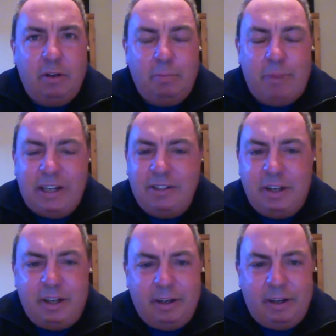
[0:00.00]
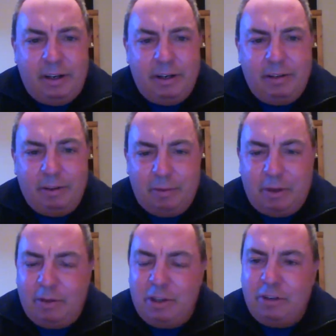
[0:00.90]
basically
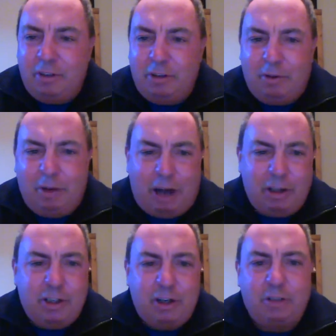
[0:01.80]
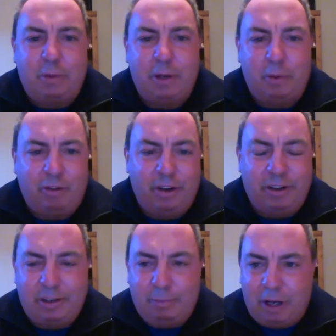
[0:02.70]
I'll just explain
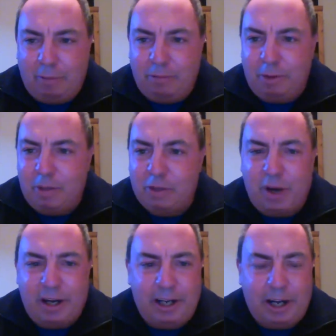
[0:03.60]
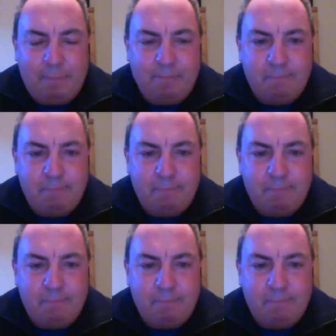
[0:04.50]
it the best way I can.